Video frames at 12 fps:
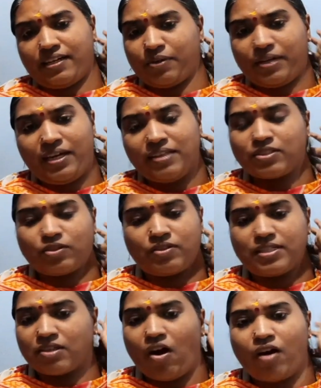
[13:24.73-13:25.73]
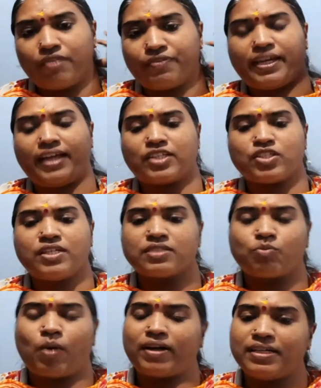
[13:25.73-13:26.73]
Okay, so the
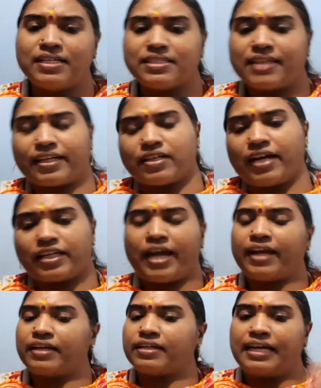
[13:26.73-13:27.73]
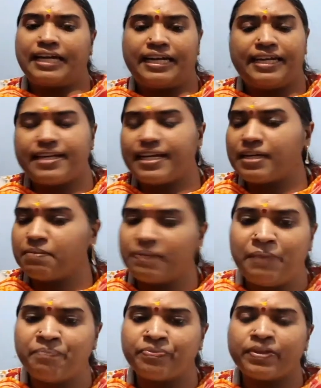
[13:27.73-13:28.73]
disqualifications, one is an alien
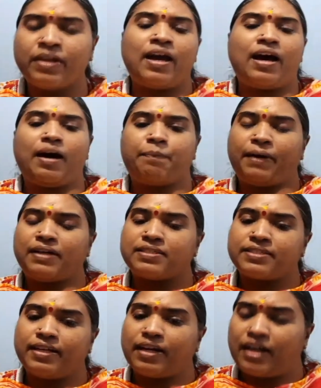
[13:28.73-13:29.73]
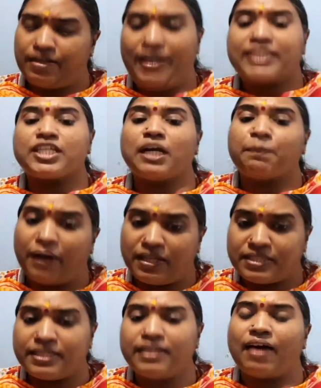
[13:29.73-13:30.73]
enemy, a convicted
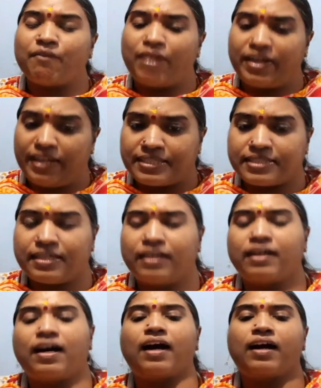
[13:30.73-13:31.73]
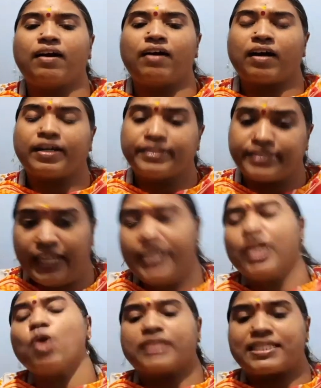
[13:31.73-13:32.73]
person, when he's
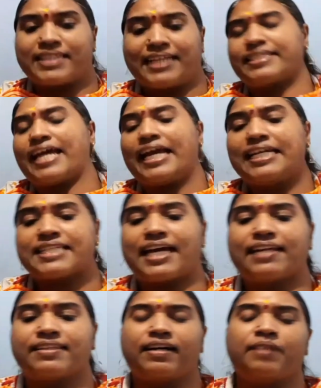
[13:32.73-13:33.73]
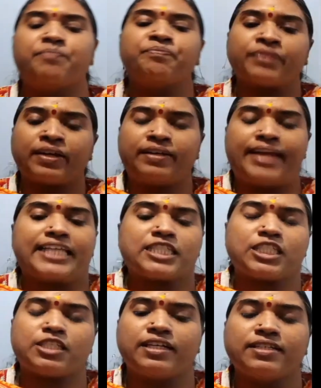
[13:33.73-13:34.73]
continuing the sentence, and the
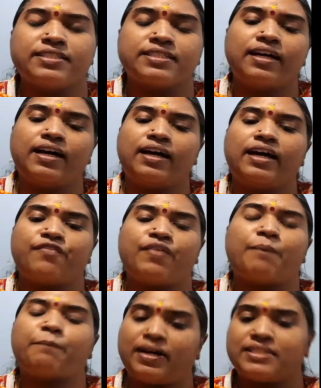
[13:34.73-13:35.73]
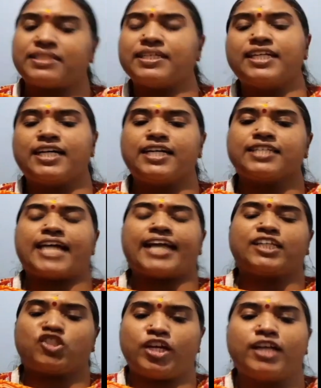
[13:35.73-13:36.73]
next is if a person is
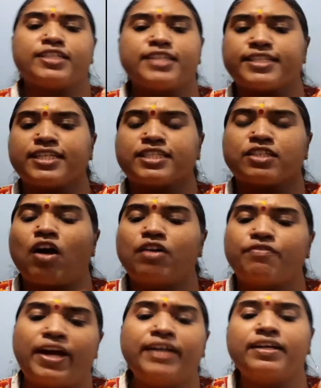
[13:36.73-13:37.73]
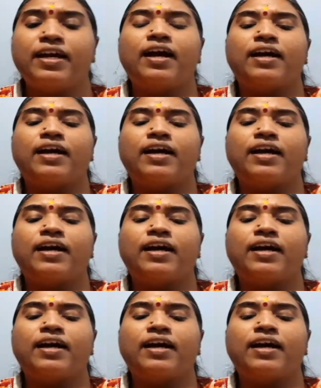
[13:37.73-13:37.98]
adjudged as insolvent